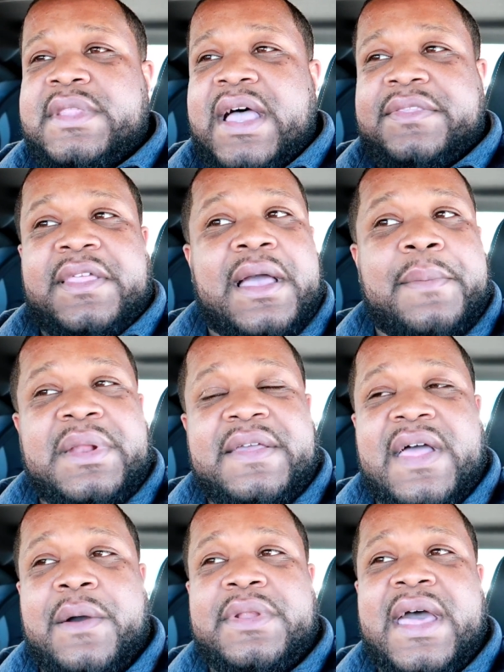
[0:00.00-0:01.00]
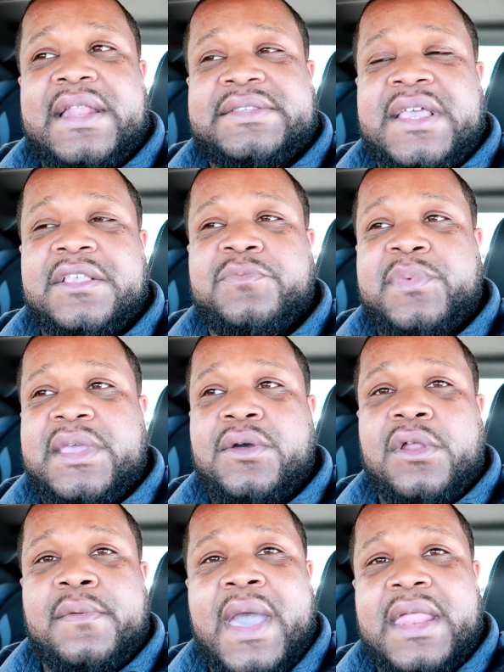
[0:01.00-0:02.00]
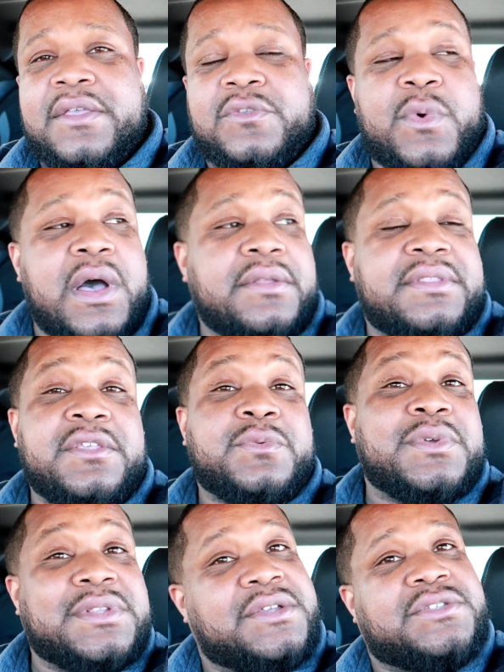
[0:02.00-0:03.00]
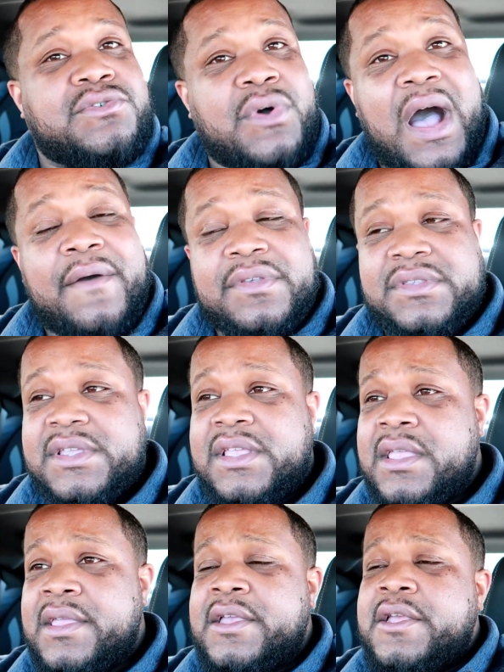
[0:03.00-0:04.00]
I believe that one had a 10-speed automatic as well. This one does too, obviously.